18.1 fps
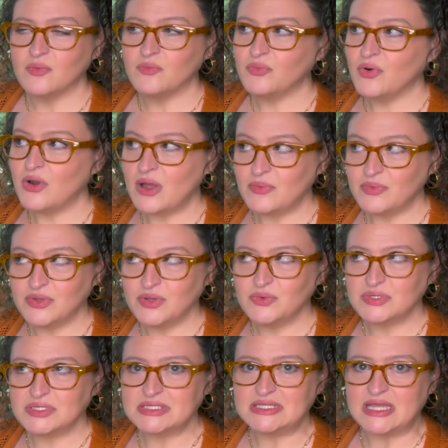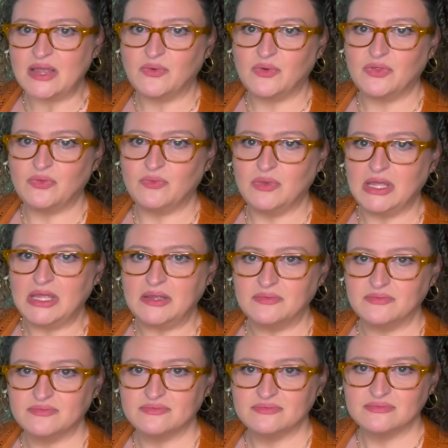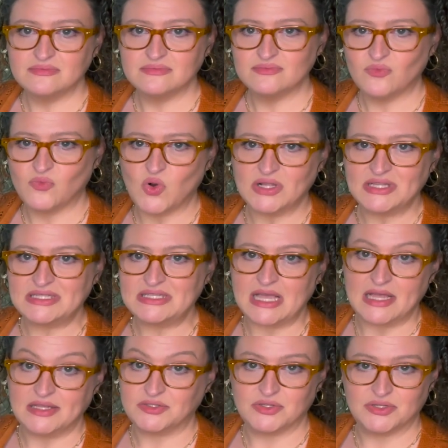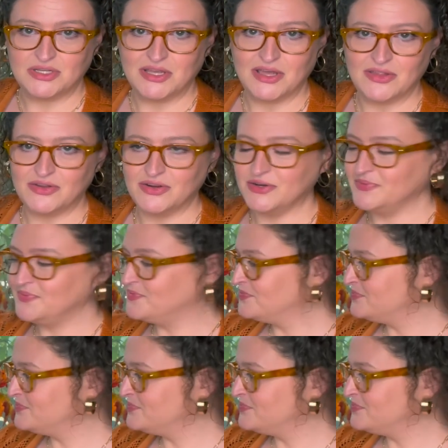Probably will stay with me one size or the other.